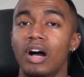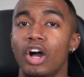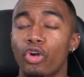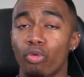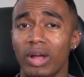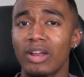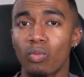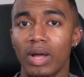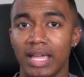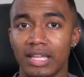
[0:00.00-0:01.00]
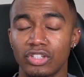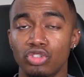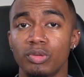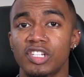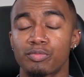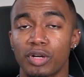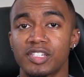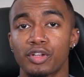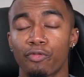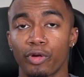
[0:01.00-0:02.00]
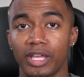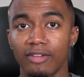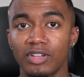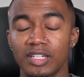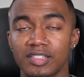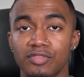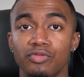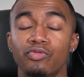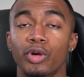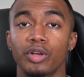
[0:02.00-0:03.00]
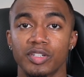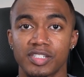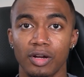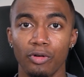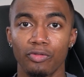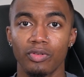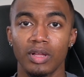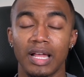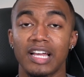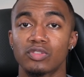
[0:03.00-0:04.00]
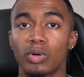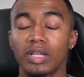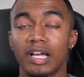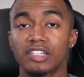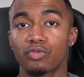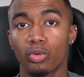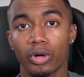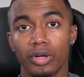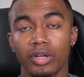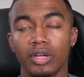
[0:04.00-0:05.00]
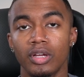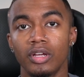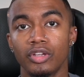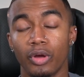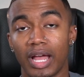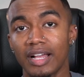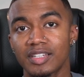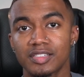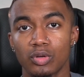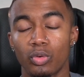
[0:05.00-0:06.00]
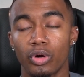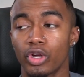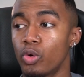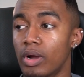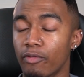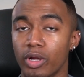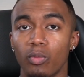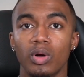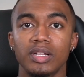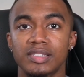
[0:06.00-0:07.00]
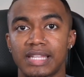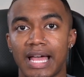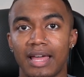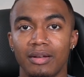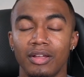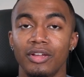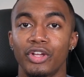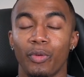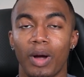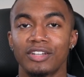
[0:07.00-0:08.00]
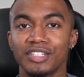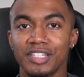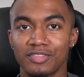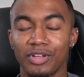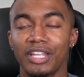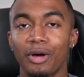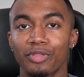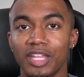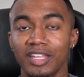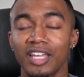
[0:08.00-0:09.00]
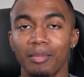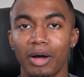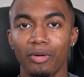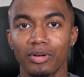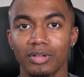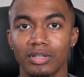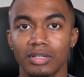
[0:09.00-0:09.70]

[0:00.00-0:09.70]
a great way to express your forgiveness for yourself as well as for your ex or whoever it was that you're watching this video thinking about